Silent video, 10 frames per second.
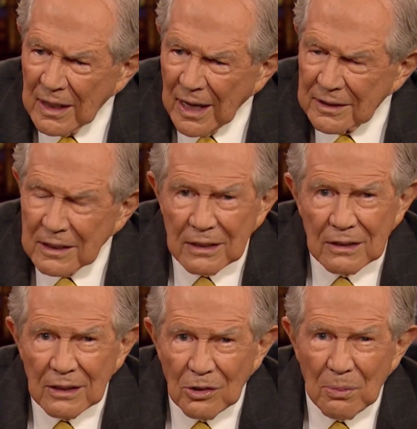I tell you,
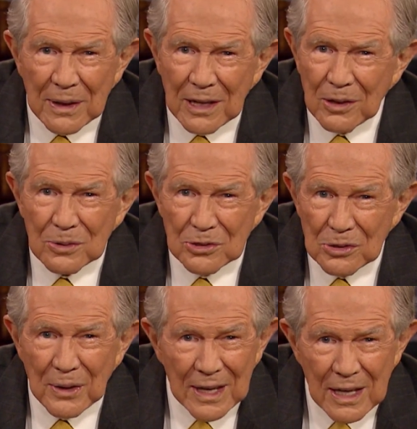nobody owes
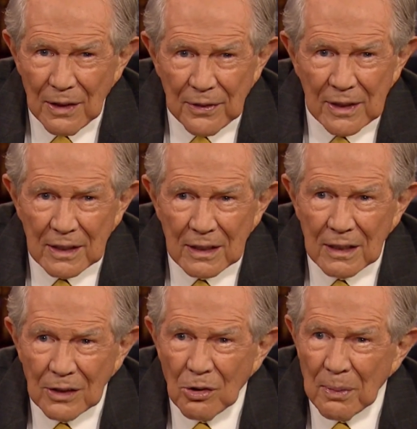you anything.
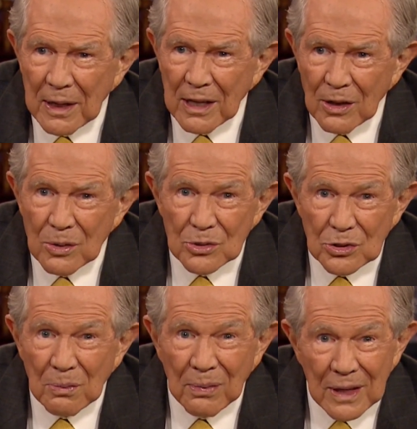Nobody owes
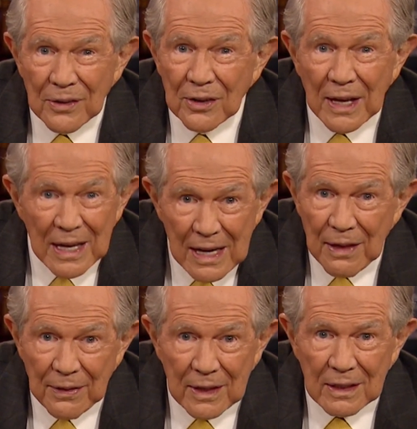your brother
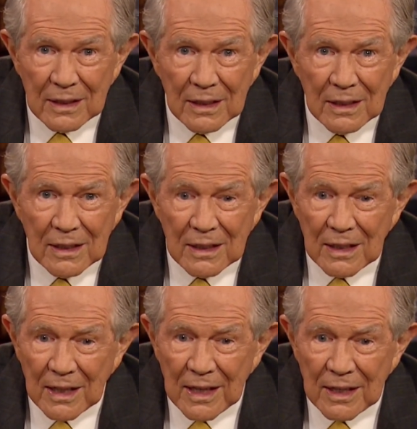anything.
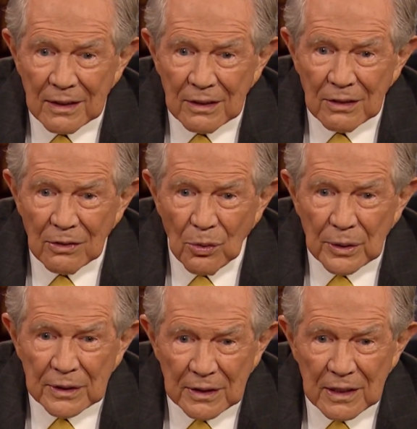And uh,
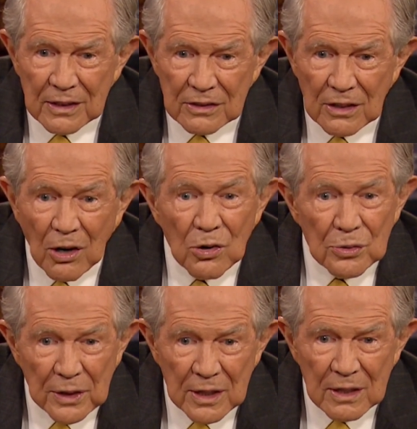what is
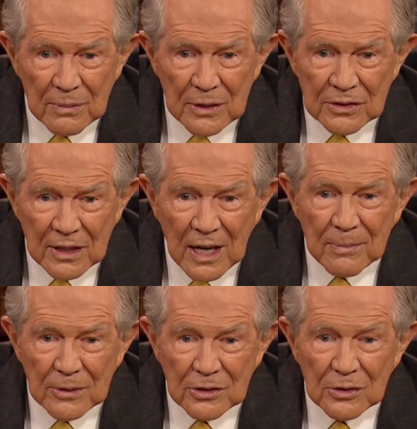owed him is the
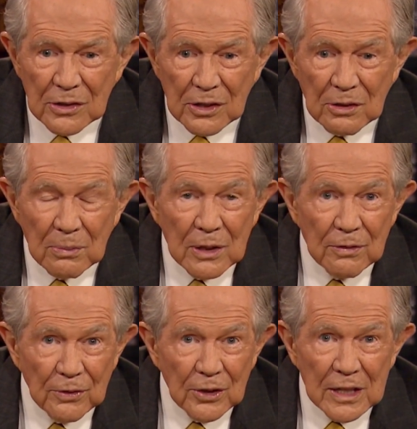opportunity to be
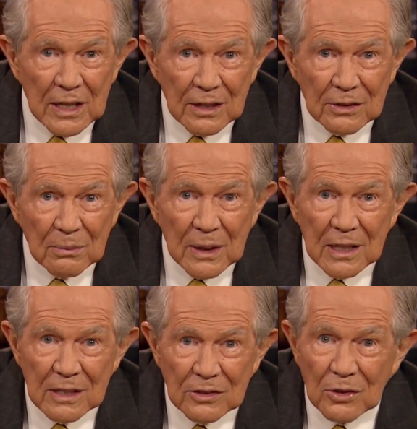free and to make
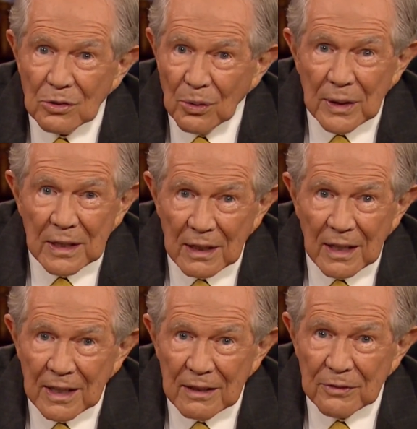his own way in
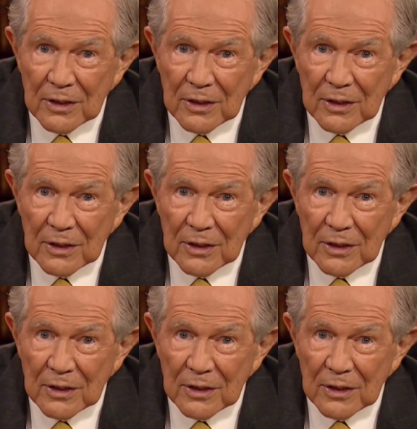life.